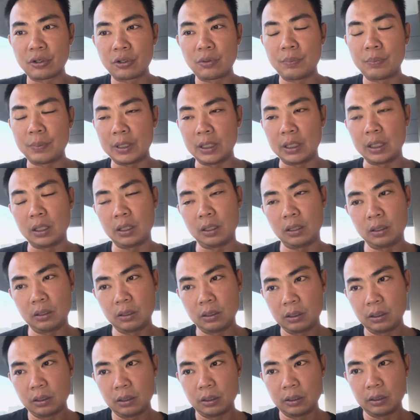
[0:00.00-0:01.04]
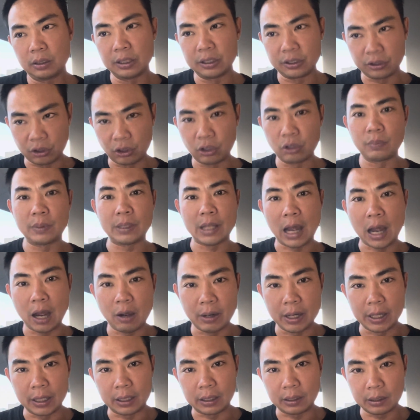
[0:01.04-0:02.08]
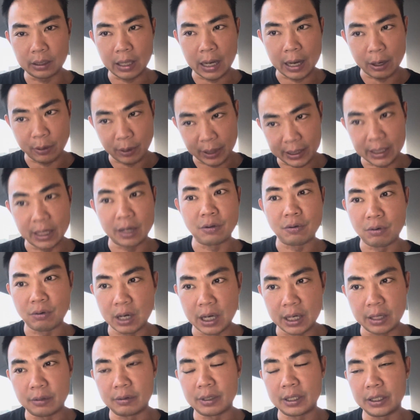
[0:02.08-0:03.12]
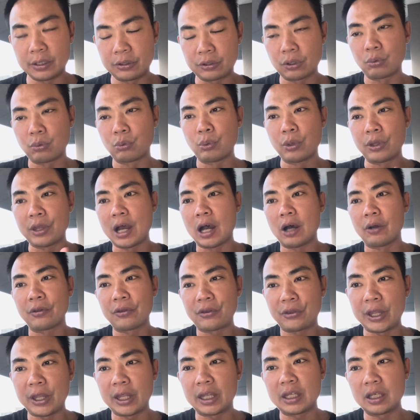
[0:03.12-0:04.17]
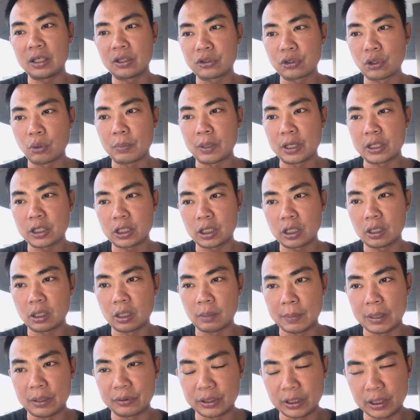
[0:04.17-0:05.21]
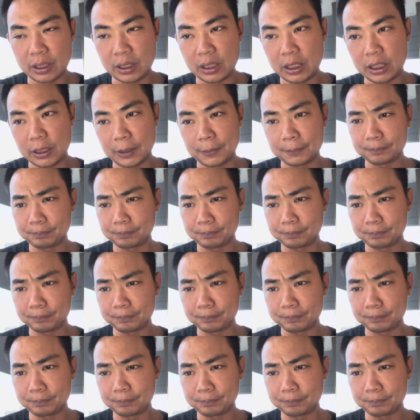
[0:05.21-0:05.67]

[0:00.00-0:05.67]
to be how I can run, right? So without thinking so much about the knee.